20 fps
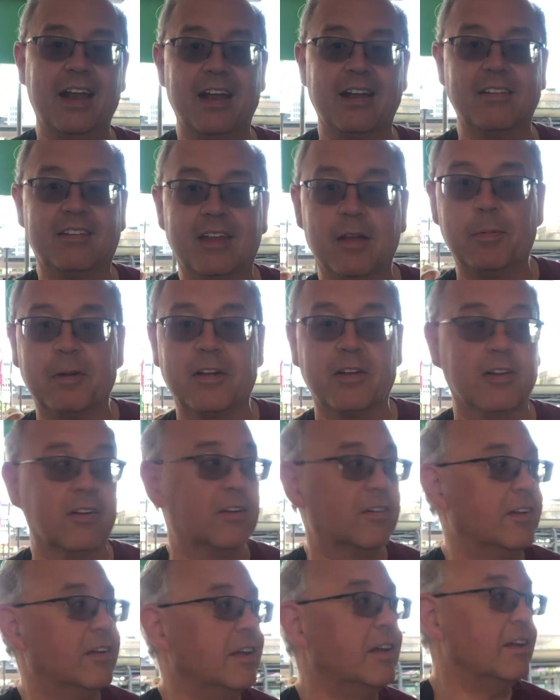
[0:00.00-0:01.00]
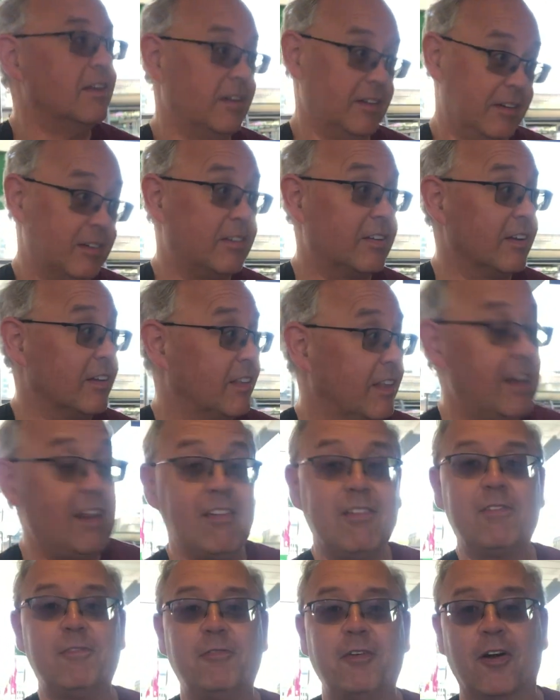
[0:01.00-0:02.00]
and typical to
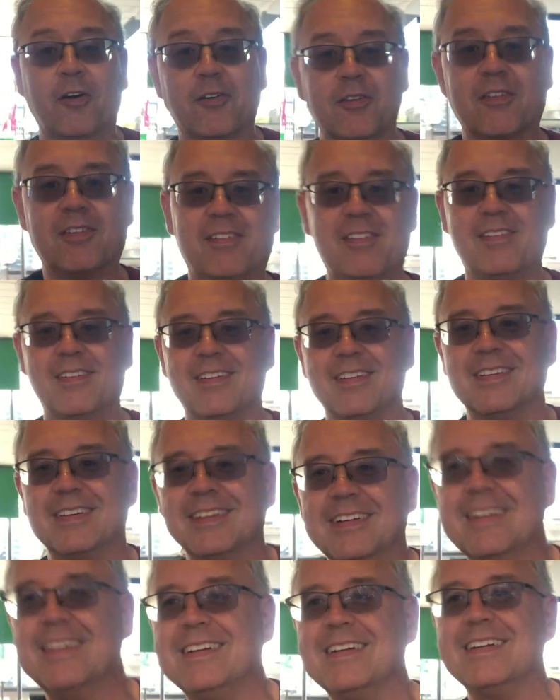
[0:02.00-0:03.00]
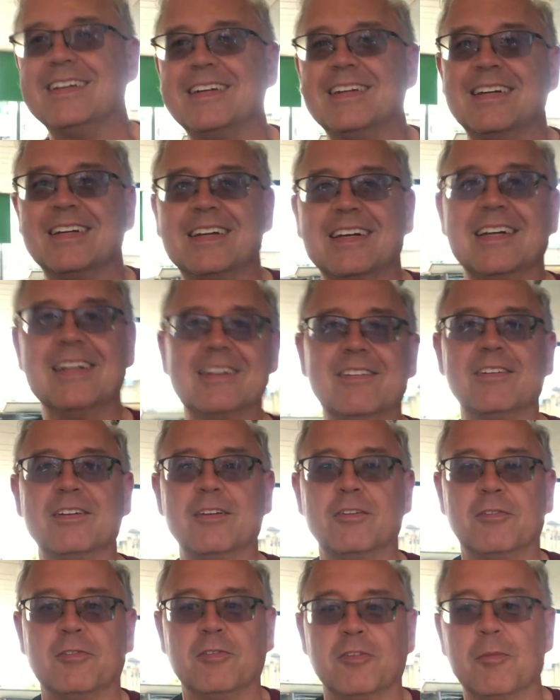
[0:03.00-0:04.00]
these folks.
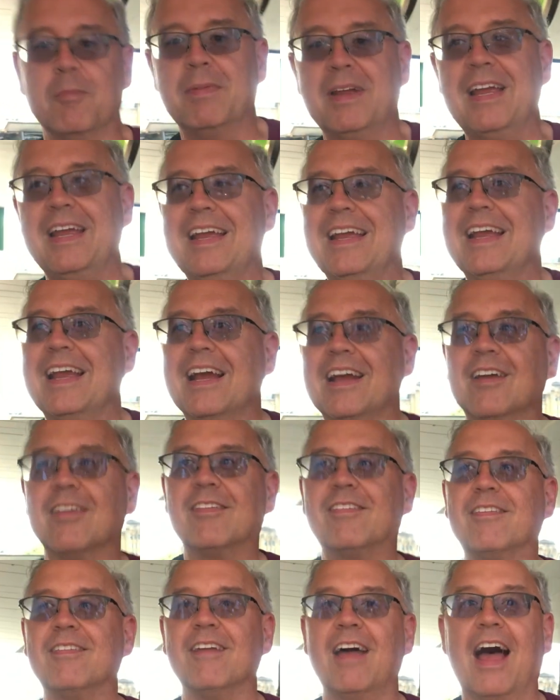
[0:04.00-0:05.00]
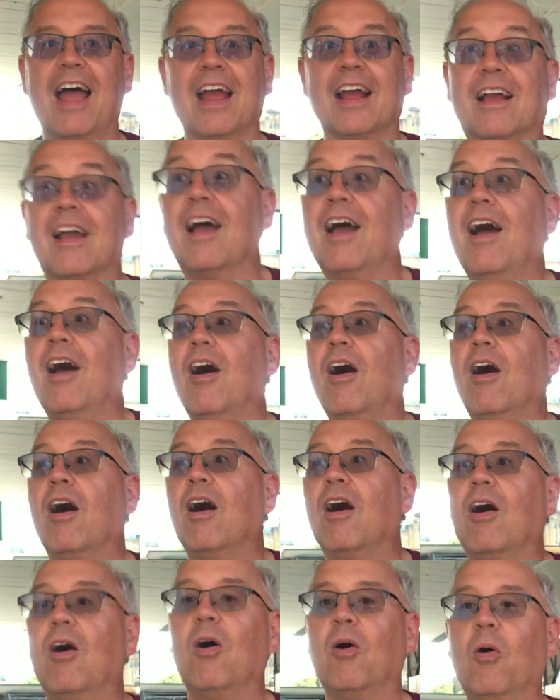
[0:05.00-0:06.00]
For me, it's like,
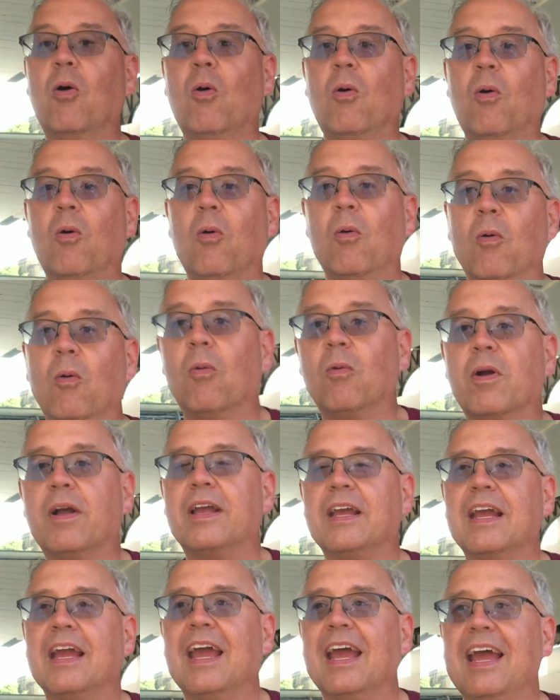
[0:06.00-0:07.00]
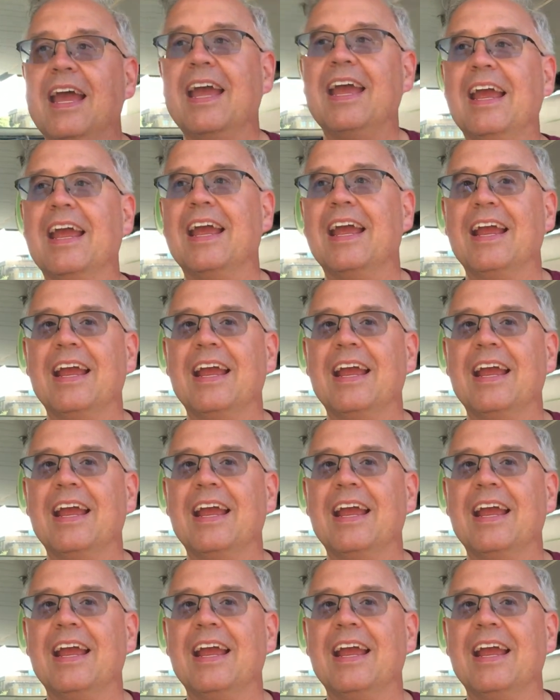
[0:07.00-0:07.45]
okay,